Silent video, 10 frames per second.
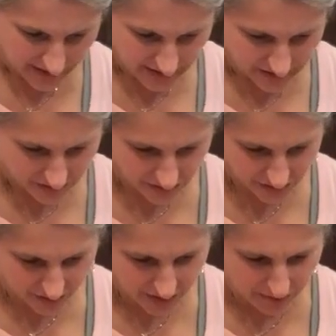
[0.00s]
So
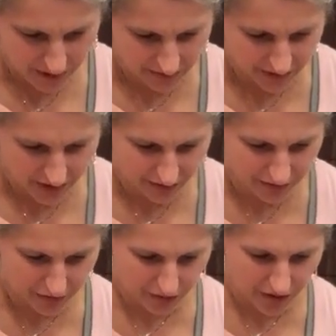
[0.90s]
scrape all of it
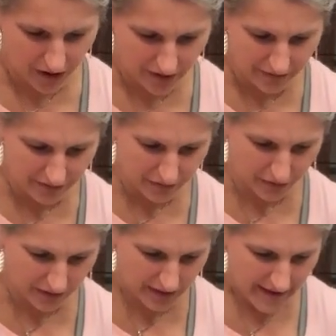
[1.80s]
off the
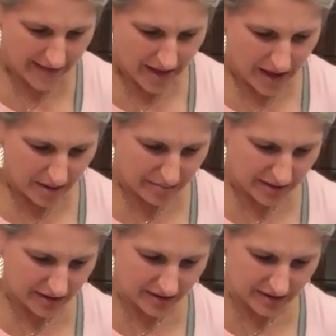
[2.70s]
fork,
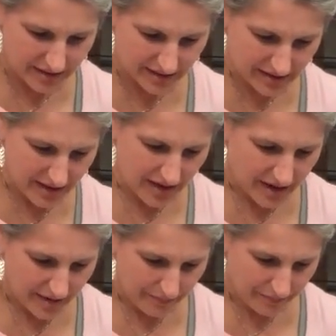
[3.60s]
because
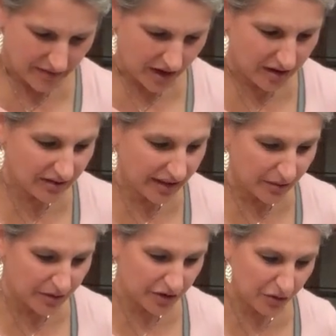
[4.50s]
unlike
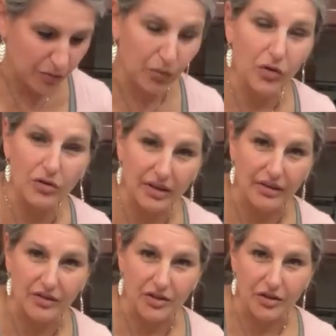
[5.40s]
when you're rolling
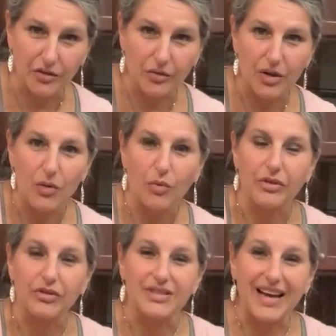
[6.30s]
the dough where
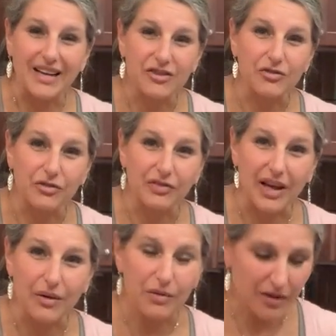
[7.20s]
there's extra
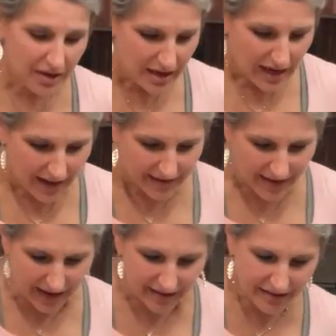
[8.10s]
flour on the
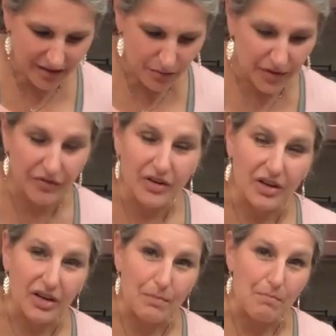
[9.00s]
island, we've
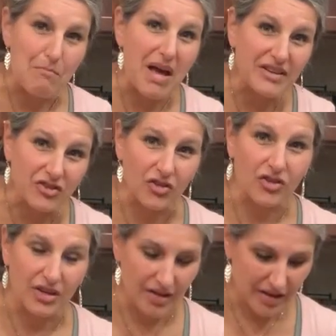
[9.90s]
measured
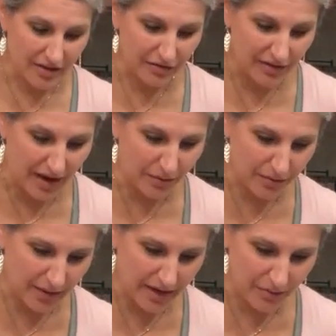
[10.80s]
the flour, right?